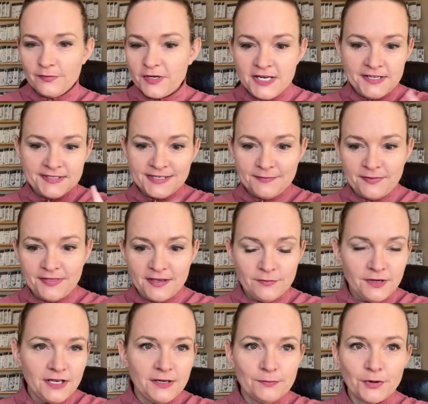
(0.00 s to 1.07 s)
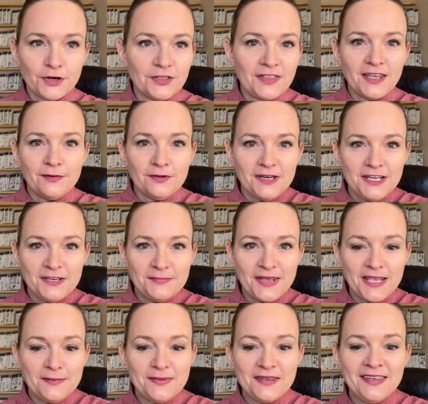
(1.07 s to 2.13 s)
We need sympathy, we need birthday, we need
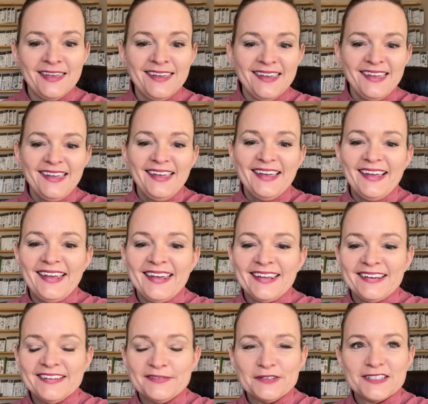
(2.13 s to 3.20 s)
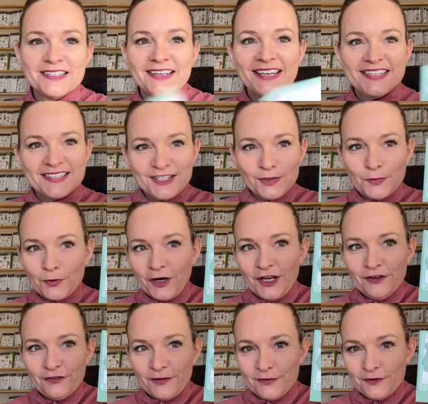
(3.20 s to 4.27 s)
baby. And it was a nice little
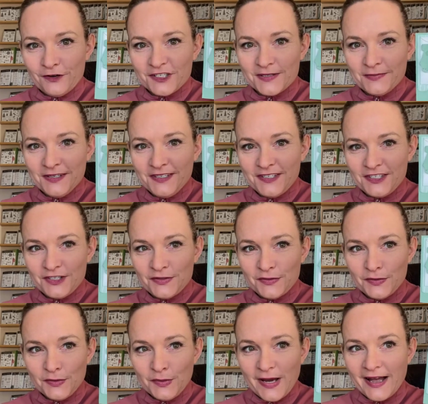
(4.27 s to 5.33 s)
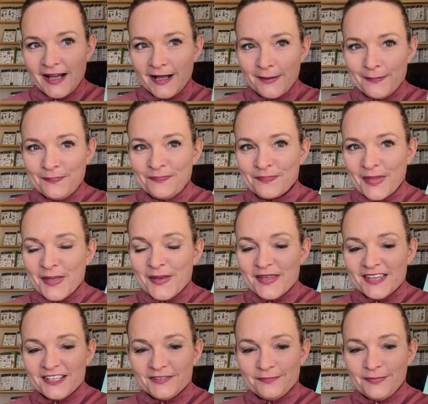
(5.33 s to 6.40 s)
break from Christmas to
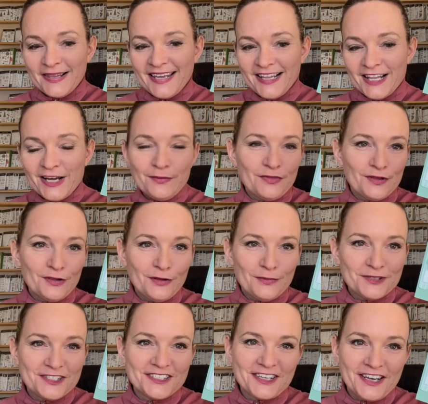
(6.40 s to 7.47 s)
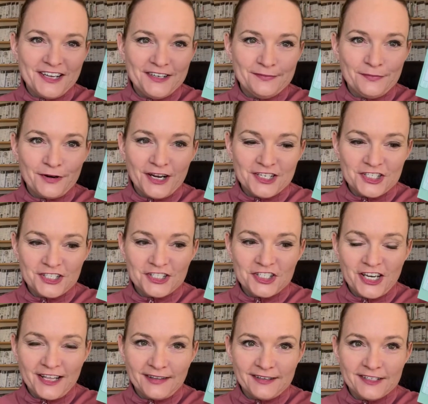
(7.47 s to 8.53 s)
play along with the Global Design Project
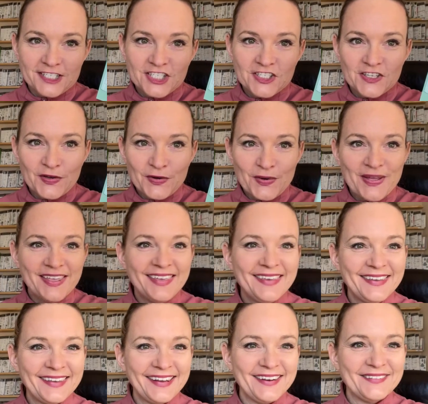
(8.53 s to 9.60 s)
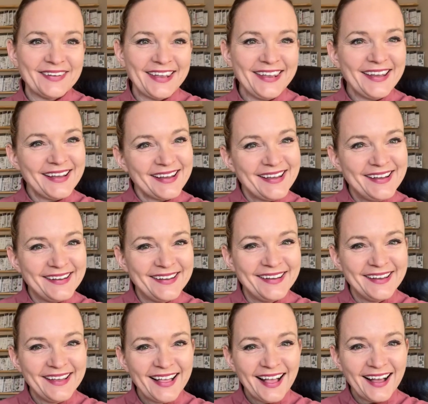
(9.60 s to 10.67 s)
Challenge. So anyway,
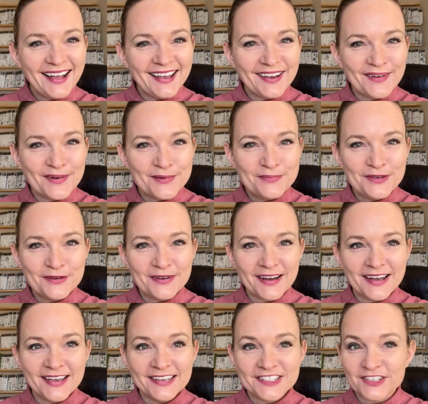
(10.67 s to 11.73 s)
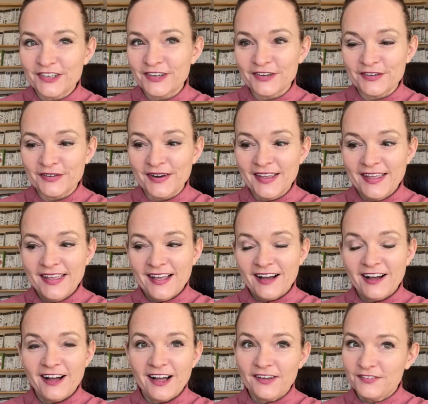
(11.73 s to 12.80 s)
I hope you guys are
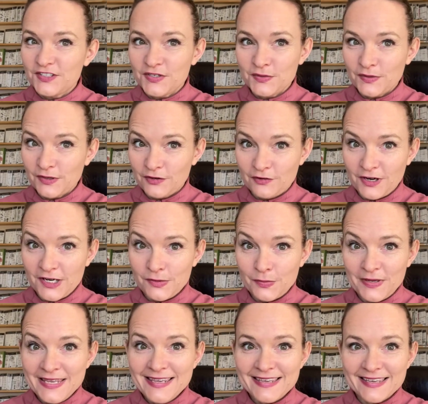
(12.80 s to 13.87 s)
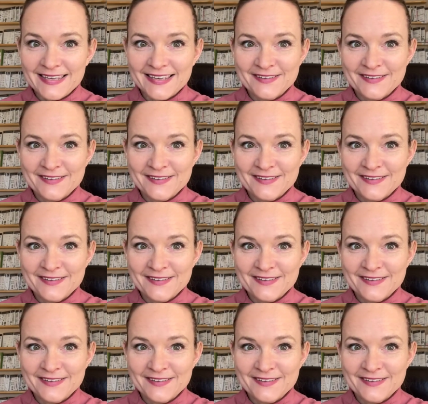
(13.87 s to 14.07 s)
off to a great week.